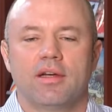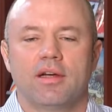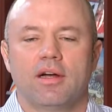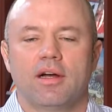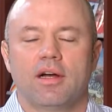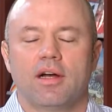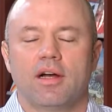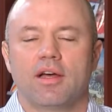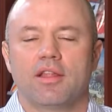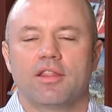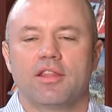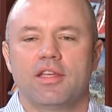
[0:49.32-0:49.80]

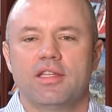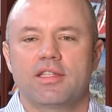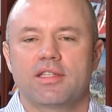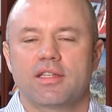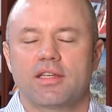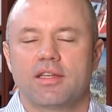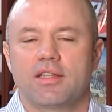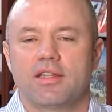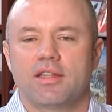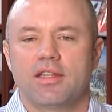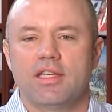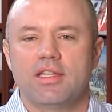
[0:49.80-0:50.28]
Uh,
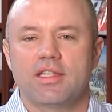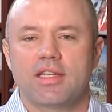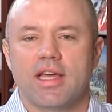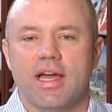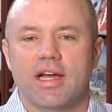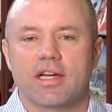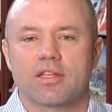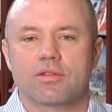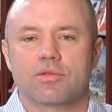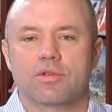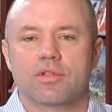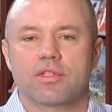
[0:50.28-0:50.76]
these, these
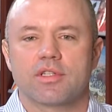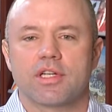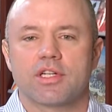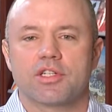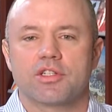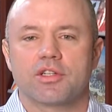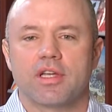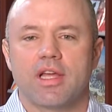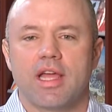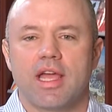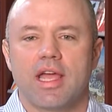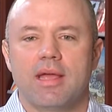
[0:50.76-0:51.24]
acts were
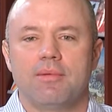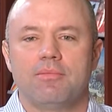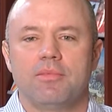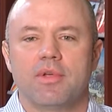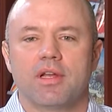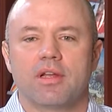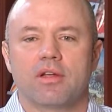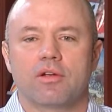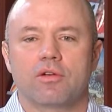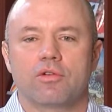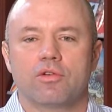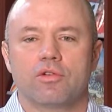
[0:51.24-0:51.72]
essentially aimed
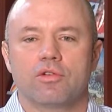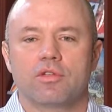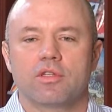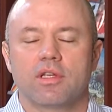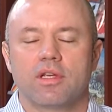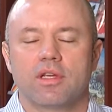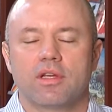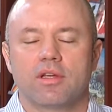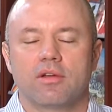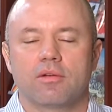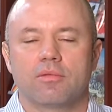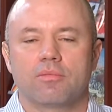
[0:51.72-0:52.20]
at
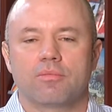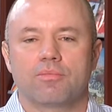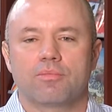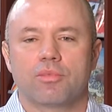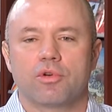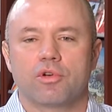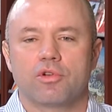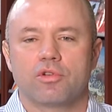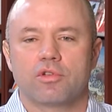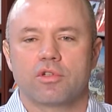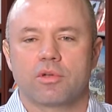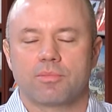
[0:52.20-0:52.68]
increasing
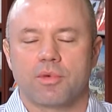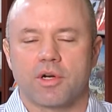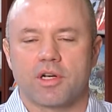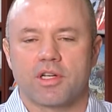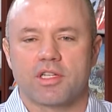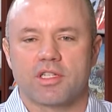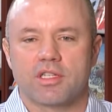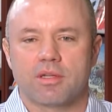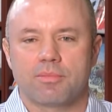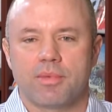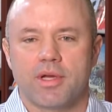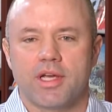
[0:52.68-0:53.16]
producer
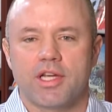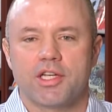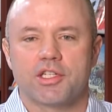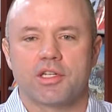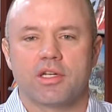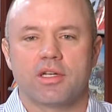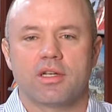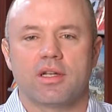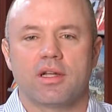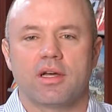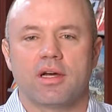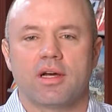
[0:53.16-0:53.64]

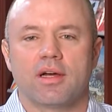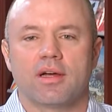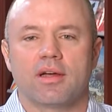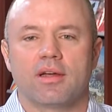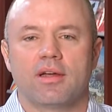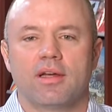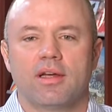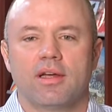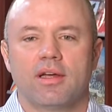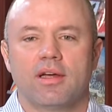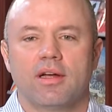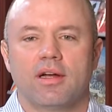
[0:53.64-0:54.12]
participation uh,
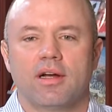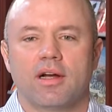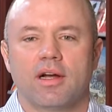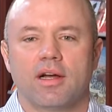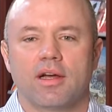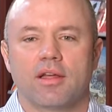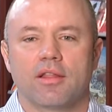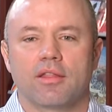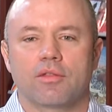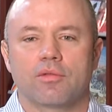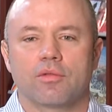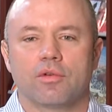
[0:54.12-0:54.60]

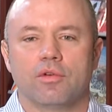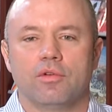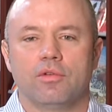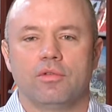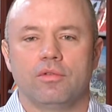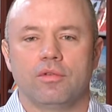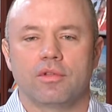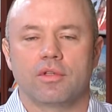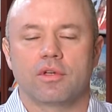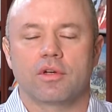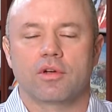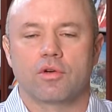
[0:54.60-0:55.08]
uh,
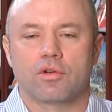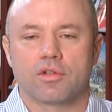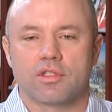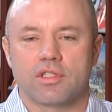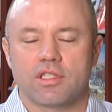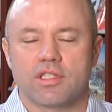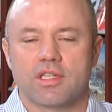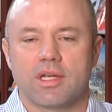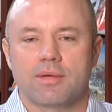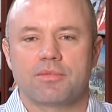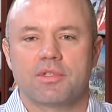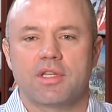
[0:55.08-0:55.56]
through, of
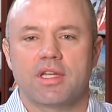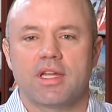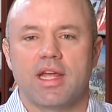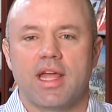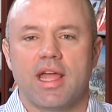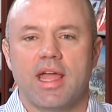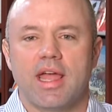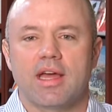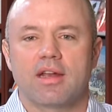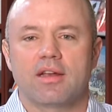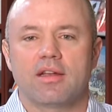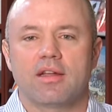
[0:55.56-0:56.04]
course, a
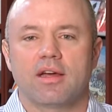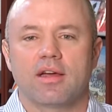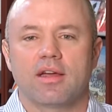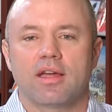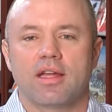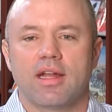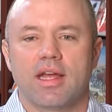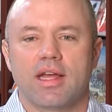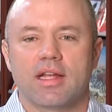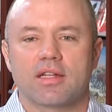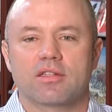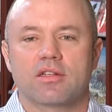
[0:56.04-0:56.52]
subsidy and uh,
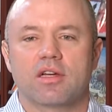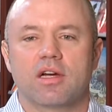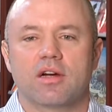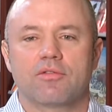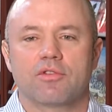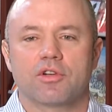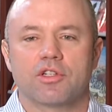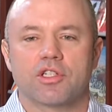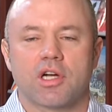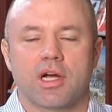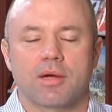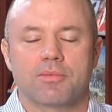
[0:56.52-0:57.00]
enhanced
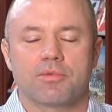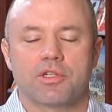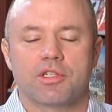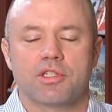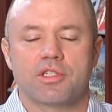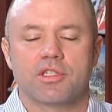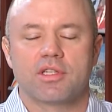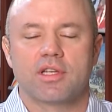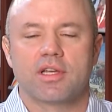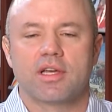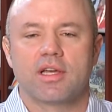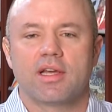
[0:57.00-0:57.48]
coverage
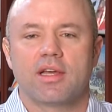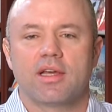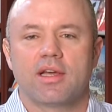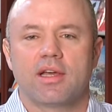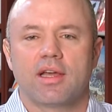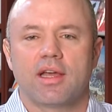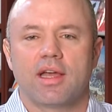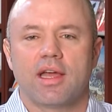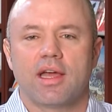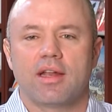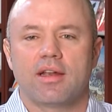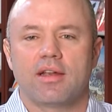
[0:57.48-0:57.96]
options.
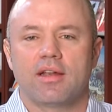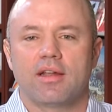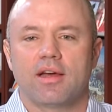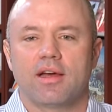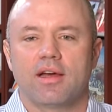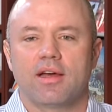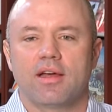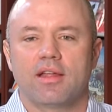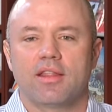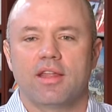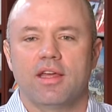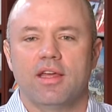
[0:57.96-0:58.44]
And
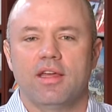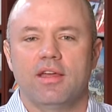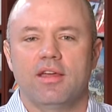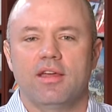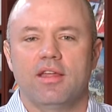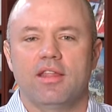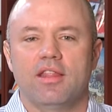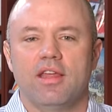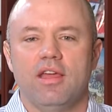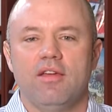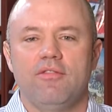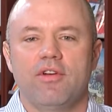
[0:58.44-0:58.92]
they,
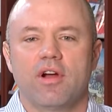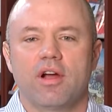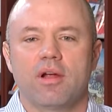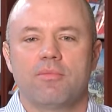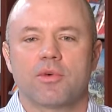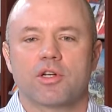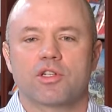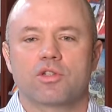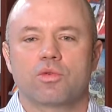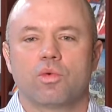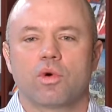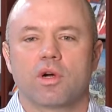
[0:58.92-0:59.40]
they very
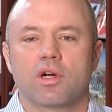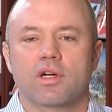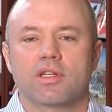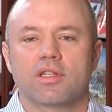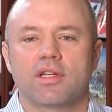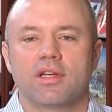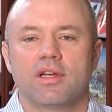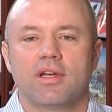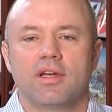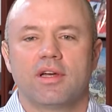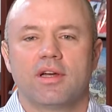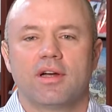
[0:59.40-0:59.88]
much
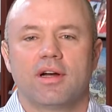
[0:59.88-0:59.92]
worked.